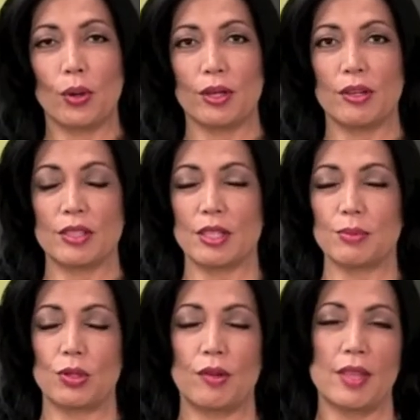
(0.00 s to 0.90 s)
or some
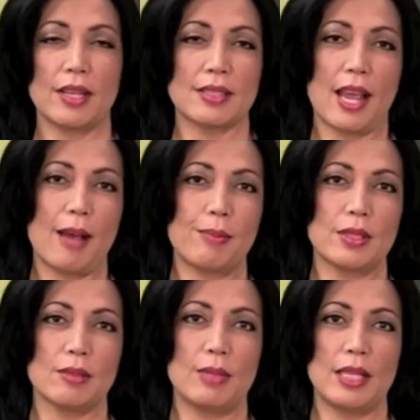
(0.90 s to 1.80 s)
sort of thing has
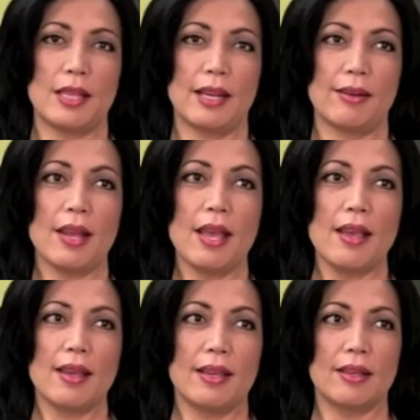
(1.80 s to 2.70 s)
happened to me that
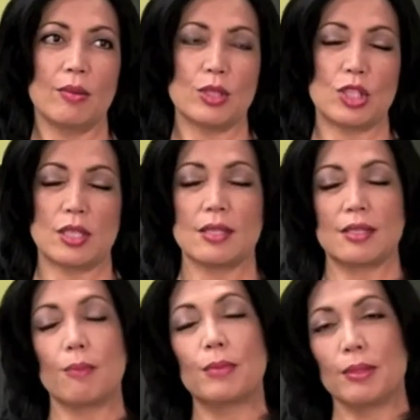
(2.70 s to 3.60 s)
it was just a
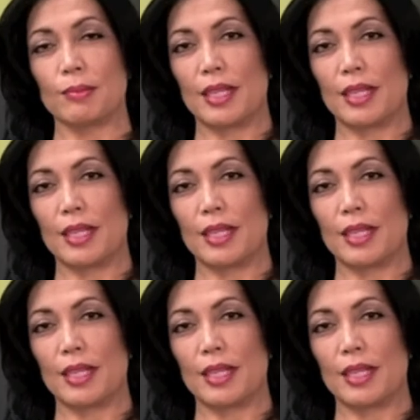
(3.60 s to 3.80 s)
symptom.